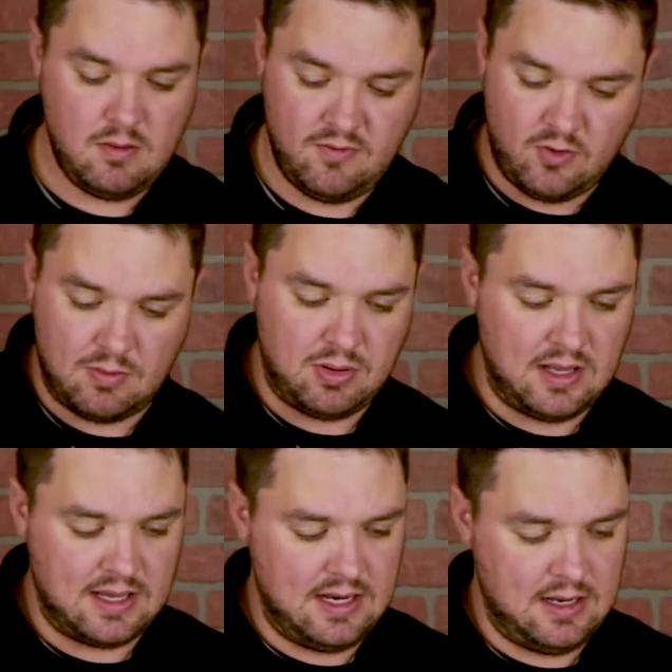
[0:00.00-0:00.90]
Before I
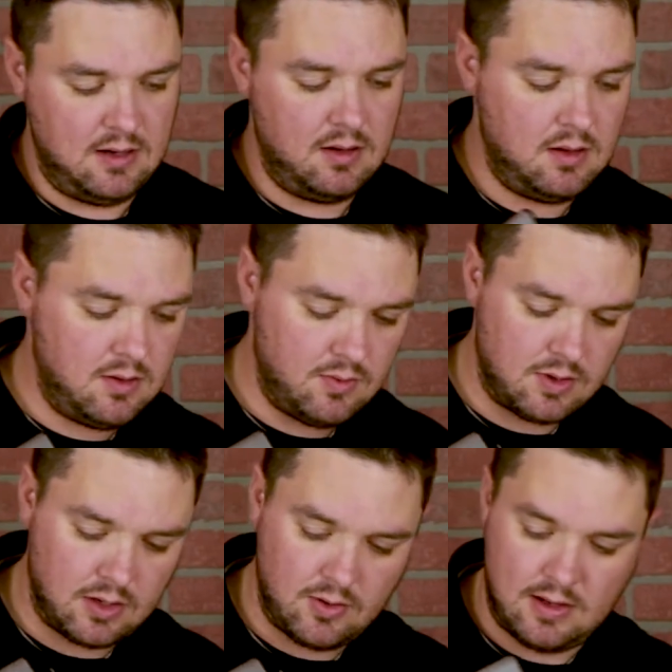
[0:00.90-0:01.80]
plug it in,
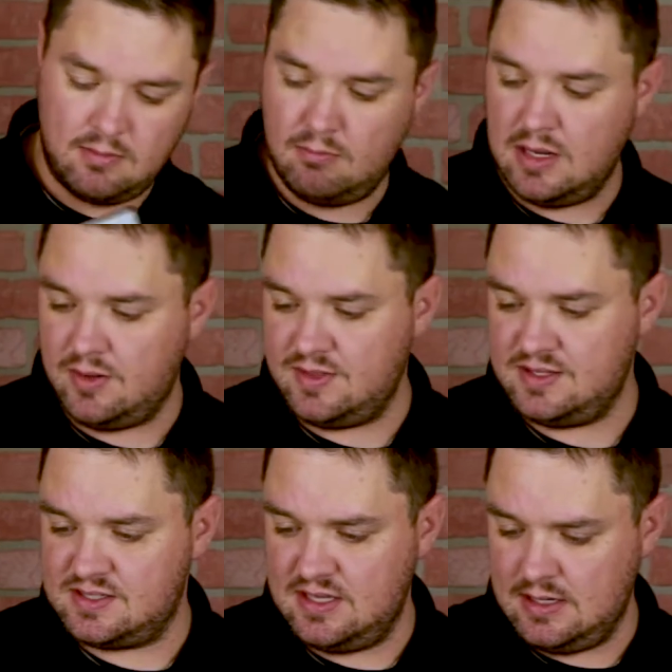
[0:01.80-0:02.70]
we're going to go ahead and mount
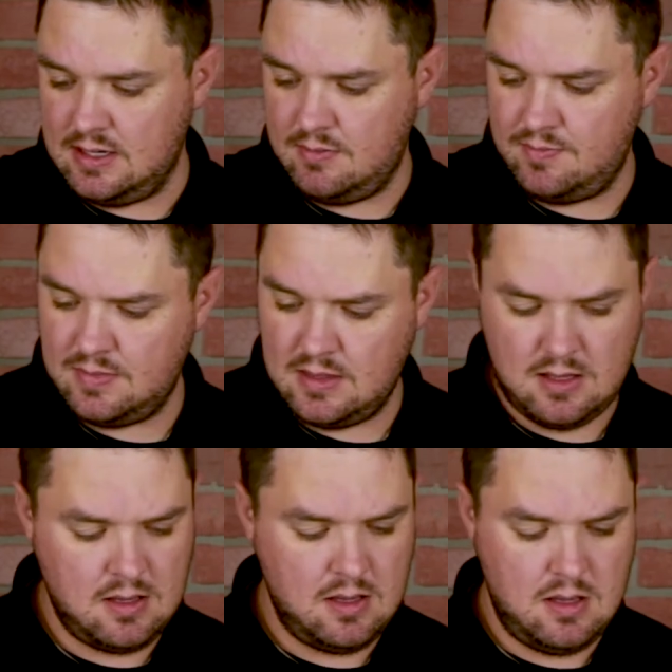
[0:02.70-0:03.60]
this thing up
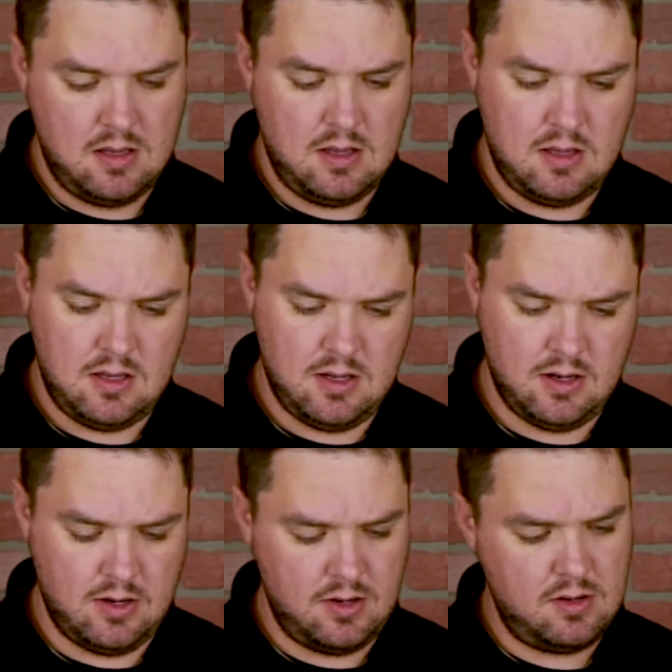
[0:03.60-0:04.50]

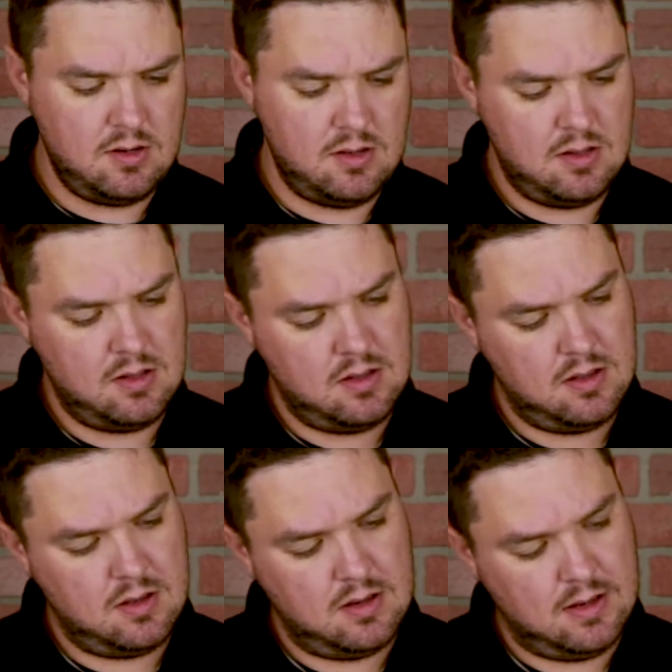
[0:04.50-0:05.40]
here.
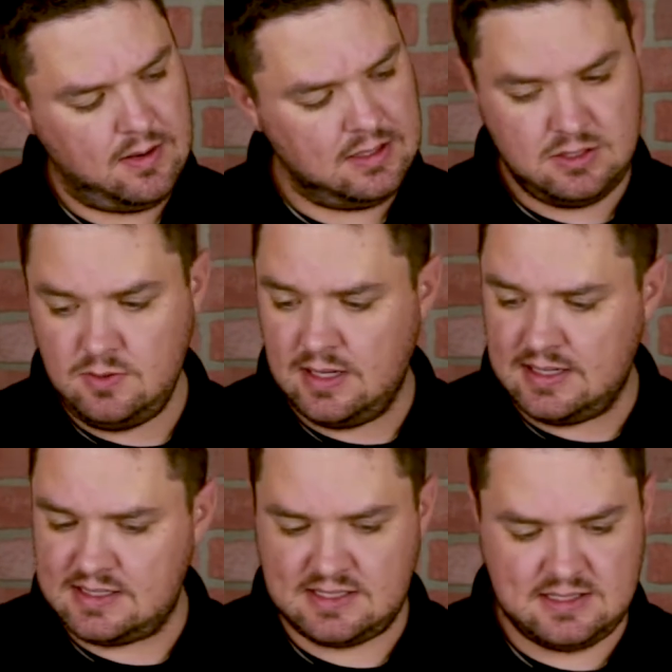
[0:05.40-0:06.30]
Now, I do
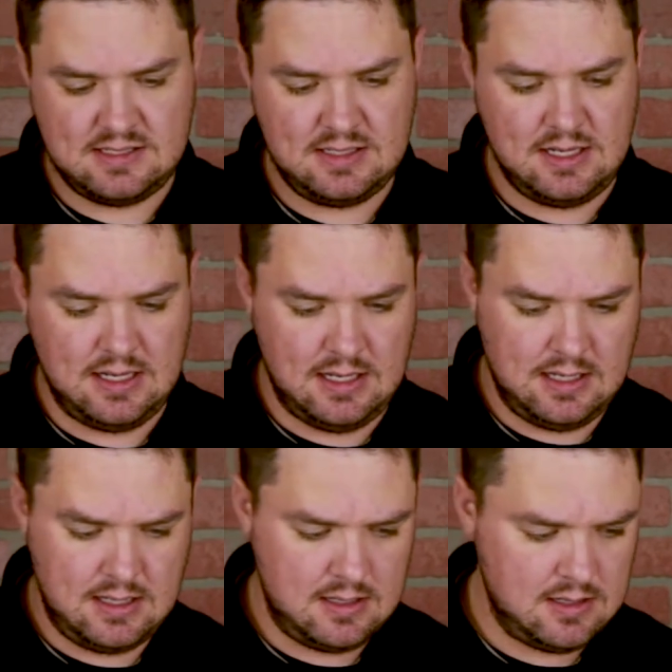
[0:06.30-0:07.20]
not
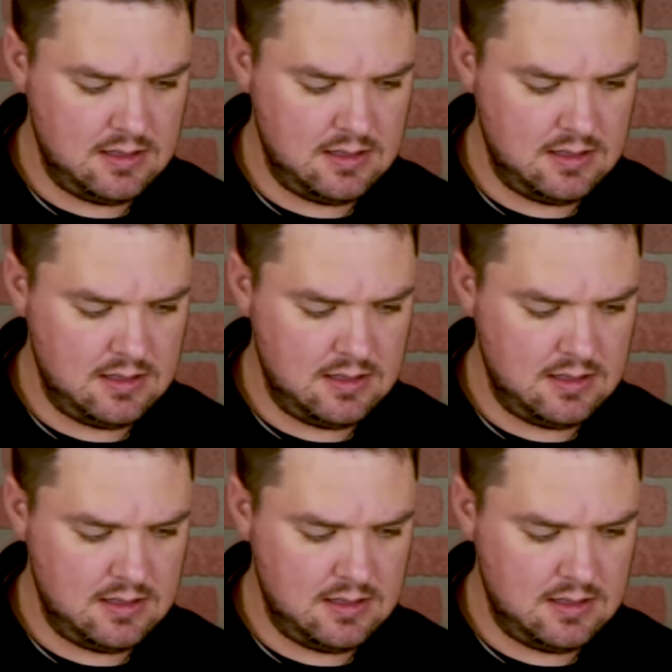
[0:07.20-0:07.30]
see